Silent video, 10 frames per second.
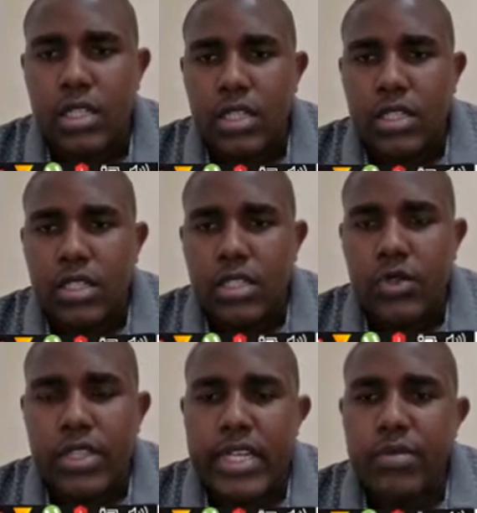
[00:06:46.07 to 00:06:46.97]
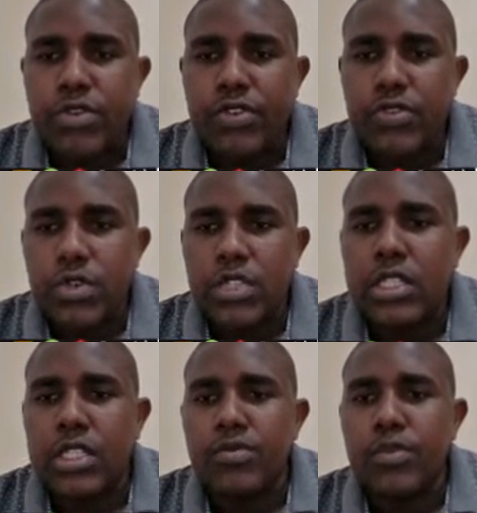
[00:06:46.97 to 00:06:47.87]
So the removal of oxygen
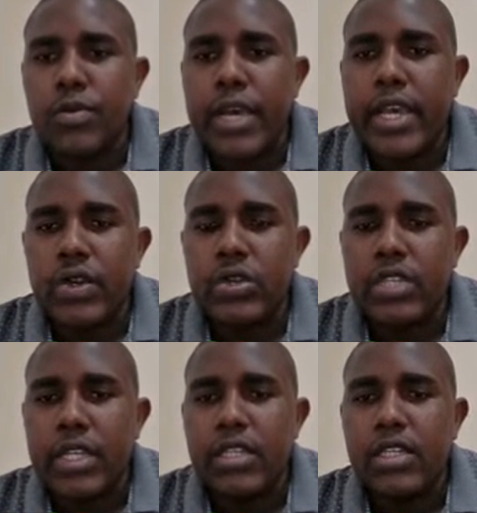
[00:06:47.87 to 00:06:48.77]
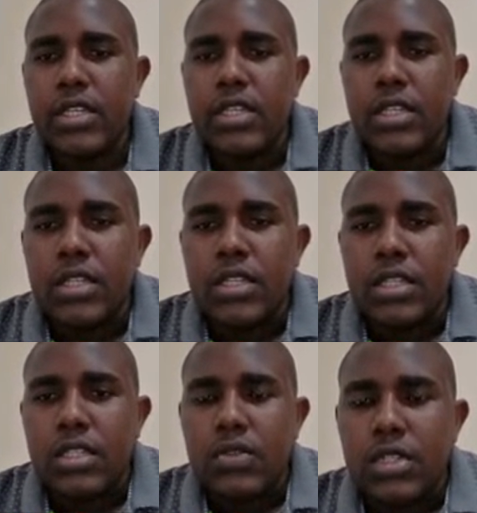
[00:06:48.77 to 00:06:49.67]
from iron oxide
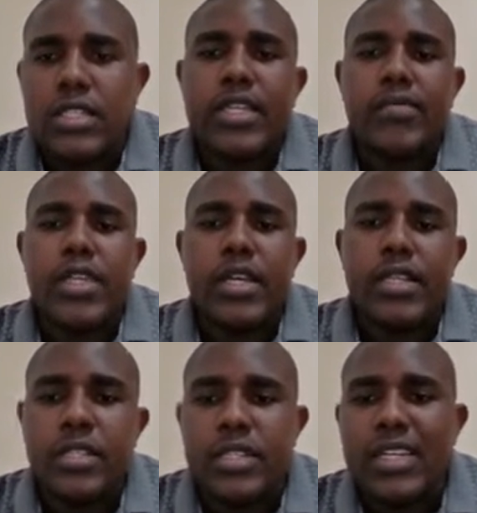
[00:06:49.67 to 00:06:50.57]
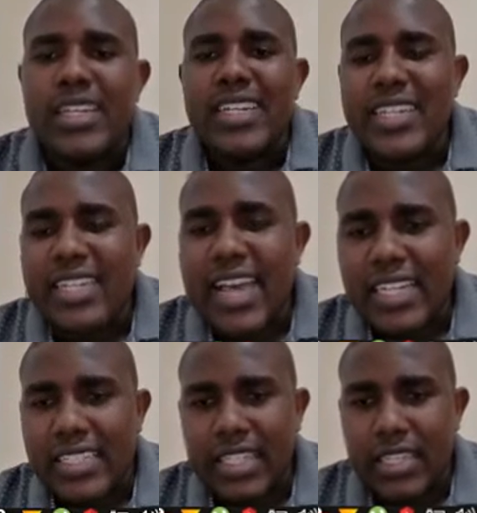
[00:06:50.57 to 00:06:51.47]
is termed as
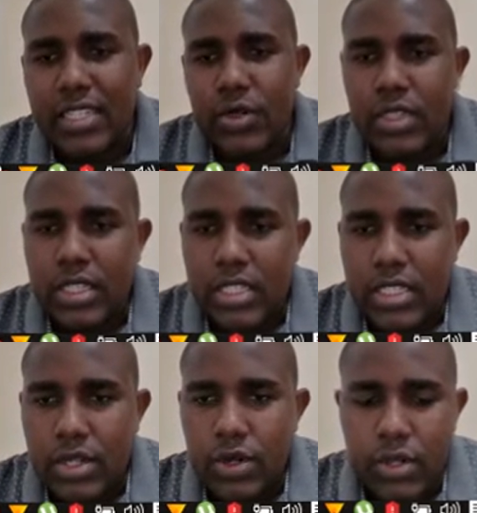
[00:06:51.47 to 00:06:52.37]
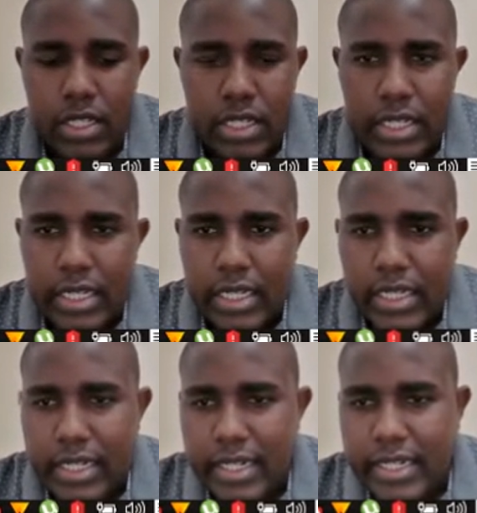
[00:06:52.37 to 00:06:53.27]
reduction. So this is called
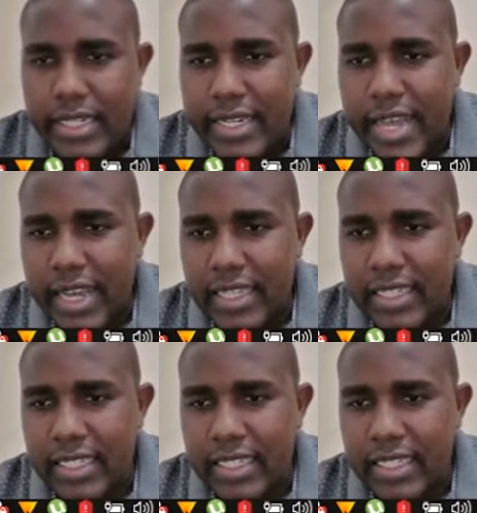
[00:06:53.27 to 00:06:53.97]
reduction.